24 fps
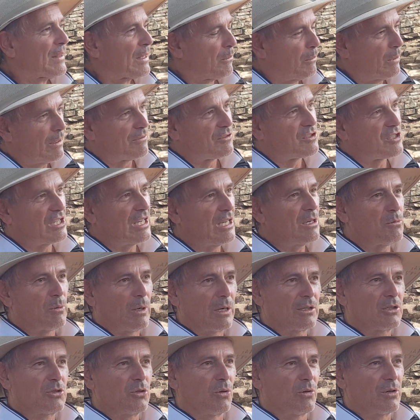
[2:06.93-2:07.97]
We've seen
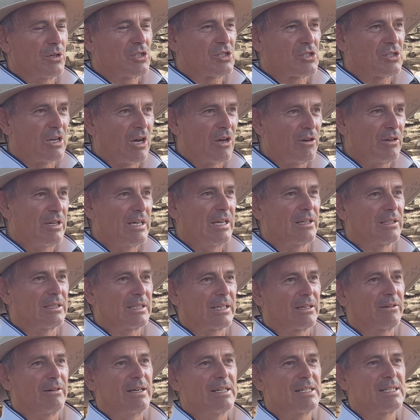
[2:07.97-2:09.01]
one Taurus stone here at the
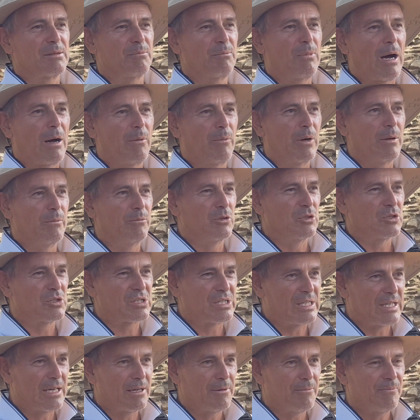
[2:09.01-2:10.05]
Great Zimbabwe
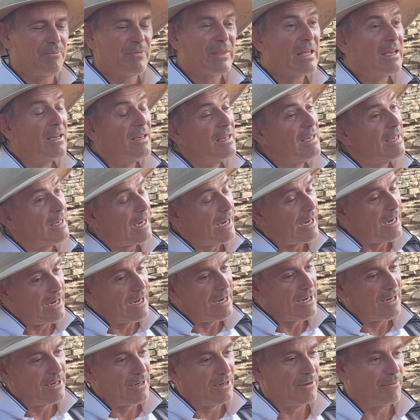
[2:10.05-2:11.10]
Museum,
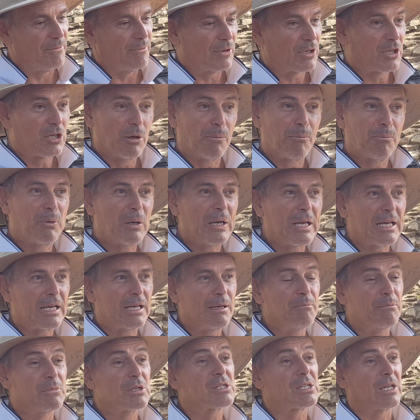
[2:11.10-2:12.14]
completely
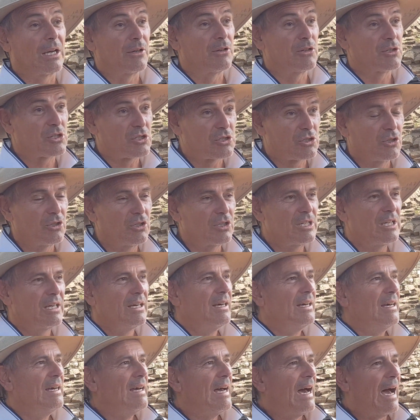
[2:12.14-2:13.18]
misunderstood,
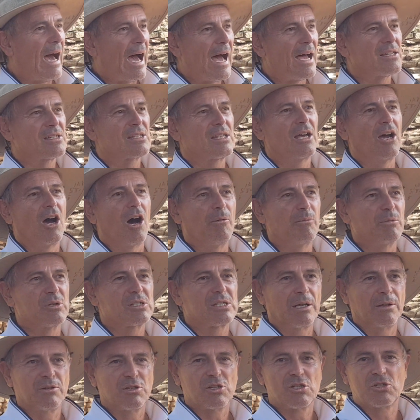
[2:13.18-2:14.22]
as they are
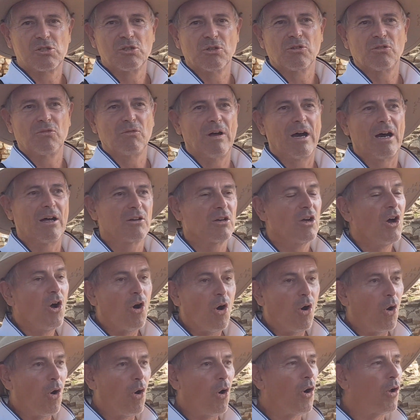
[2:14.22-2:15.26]
misunderstood throughout
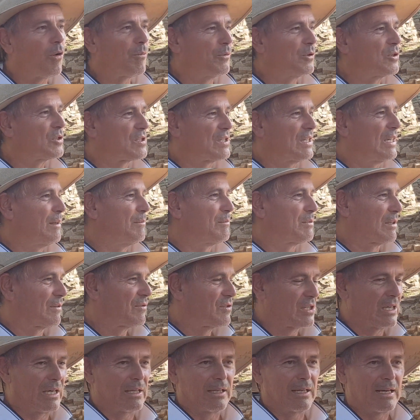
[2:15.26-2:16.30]
all museums of
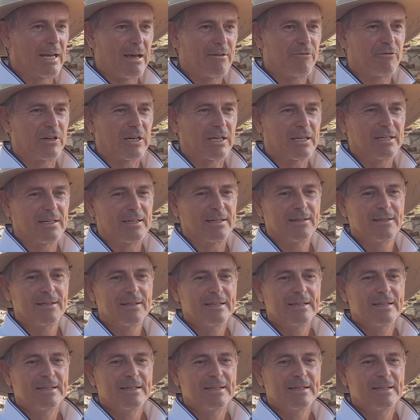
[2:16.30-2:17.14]
Southern Africa.